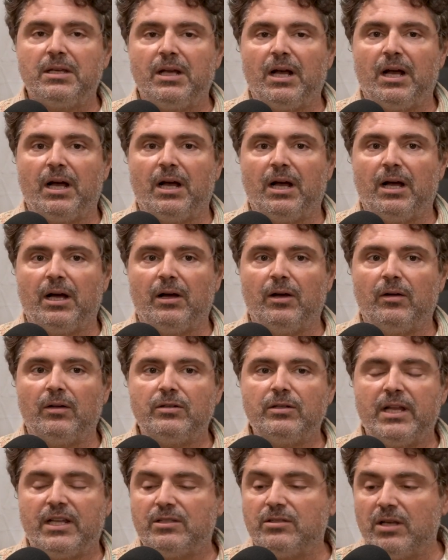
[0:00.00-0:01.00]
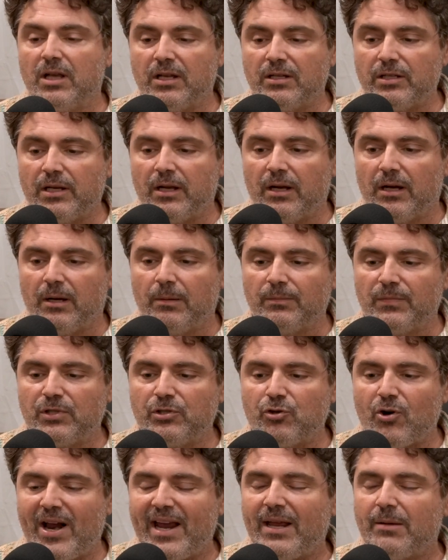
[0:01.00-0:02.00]
it's a
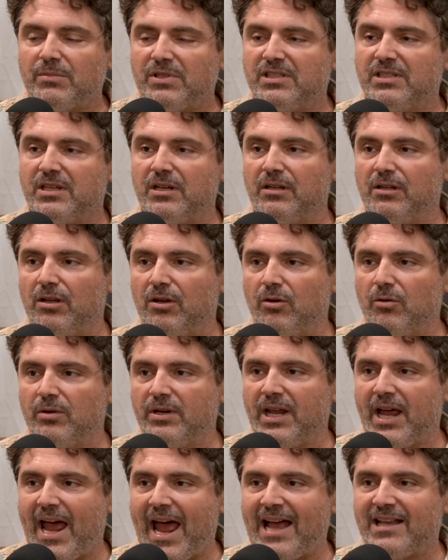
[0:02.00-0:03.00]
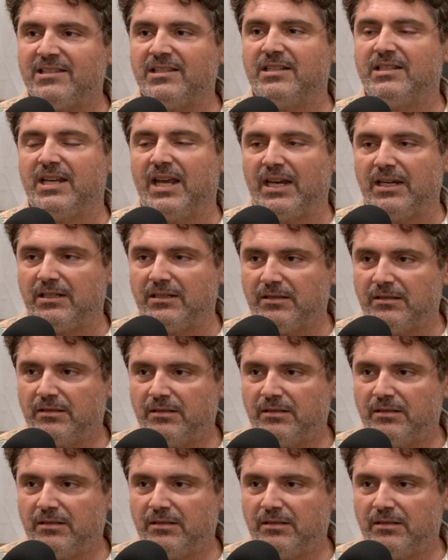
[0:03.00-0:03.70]
triamcinolone acetate.